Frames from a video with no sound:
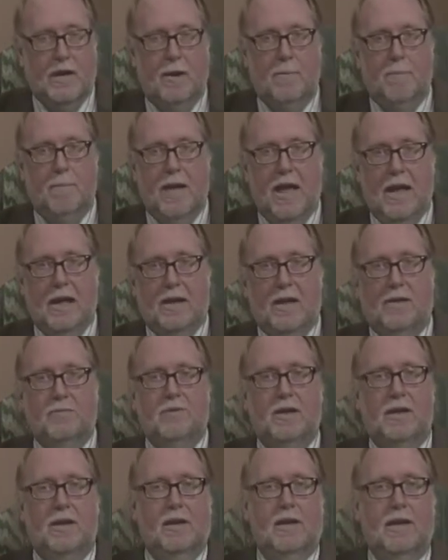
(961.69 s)
come back, I've
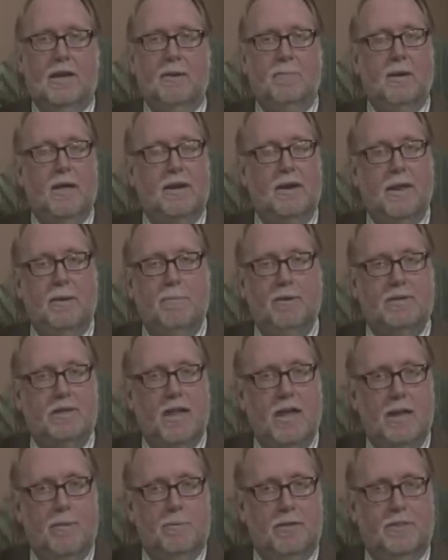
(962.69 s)
got a lady by the name of
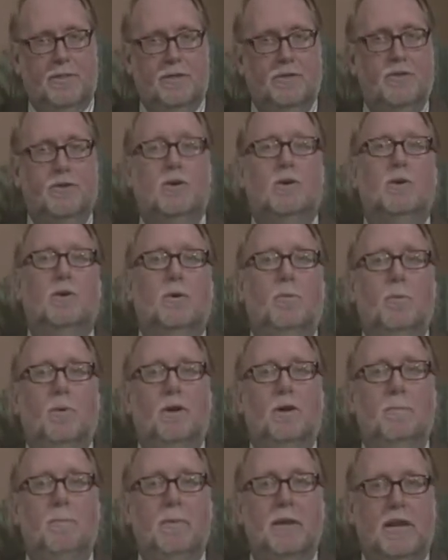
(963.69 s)
Tammy that you're going to
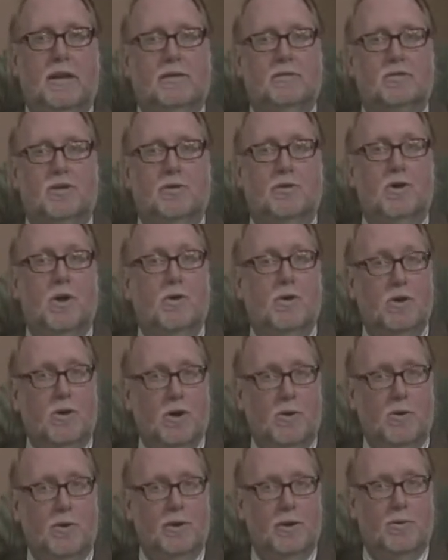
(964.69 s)
want to meet. So don't
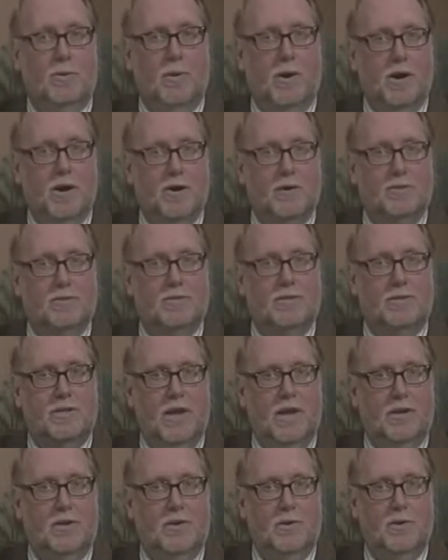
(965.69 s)
go anywhere.
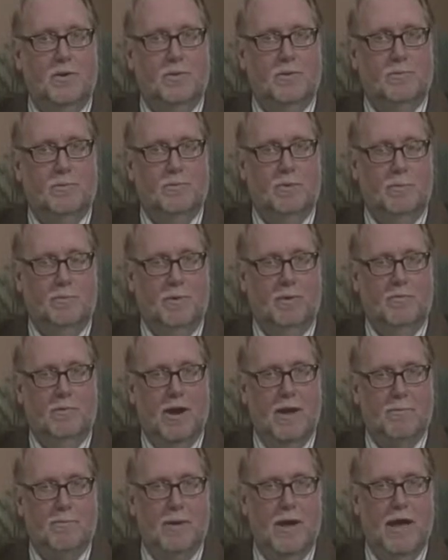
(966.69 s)
Stay tuned. We'll be
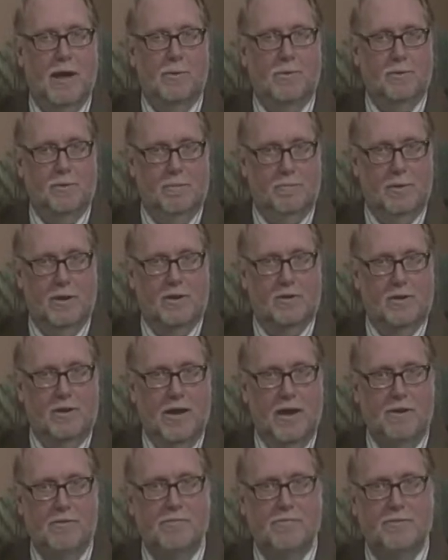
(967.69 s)
right back with A Better
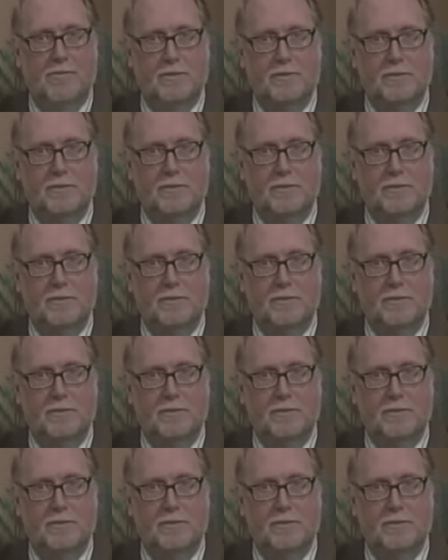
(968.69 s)
Life.